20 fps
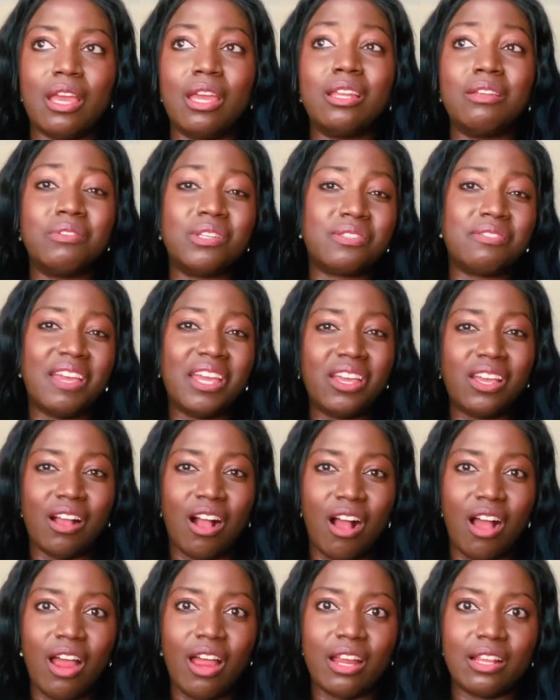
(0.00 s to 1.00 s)
And it was very
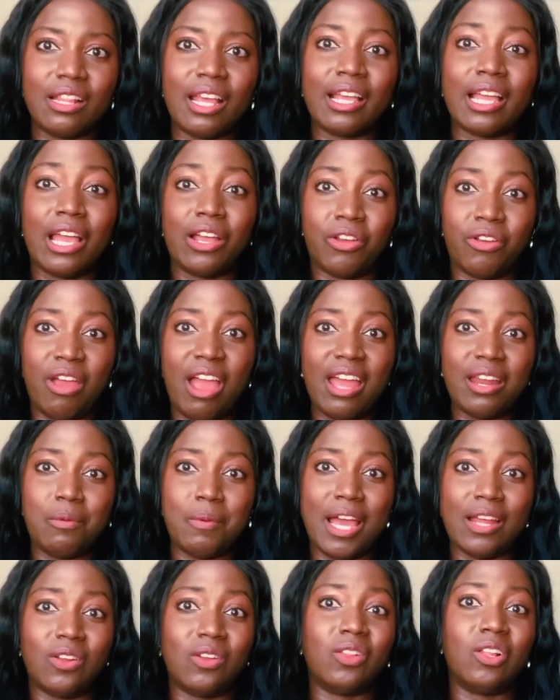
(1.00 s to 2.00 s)
hard. Like, I cried
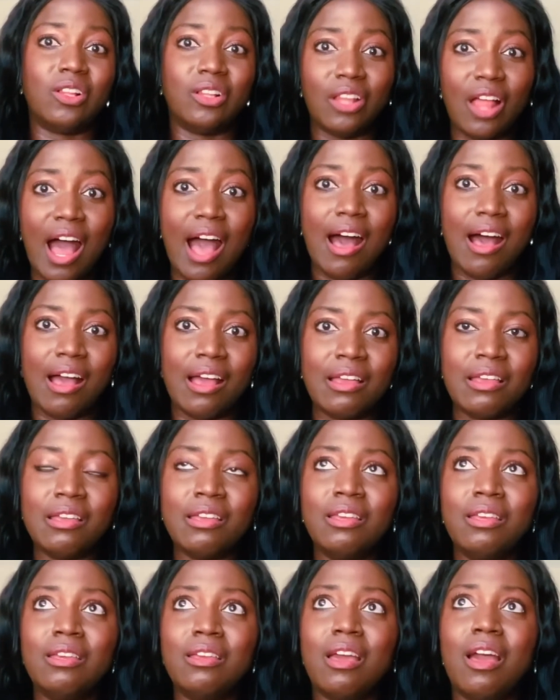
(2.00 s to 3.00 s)
about it a lot,
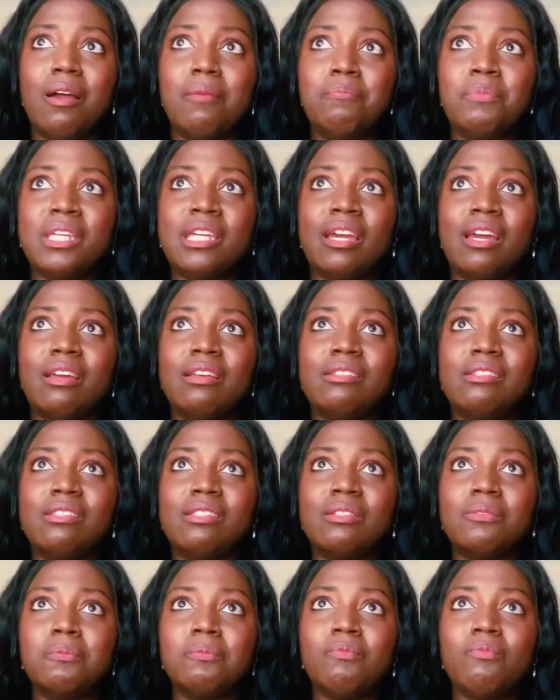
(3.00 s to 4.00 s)
because,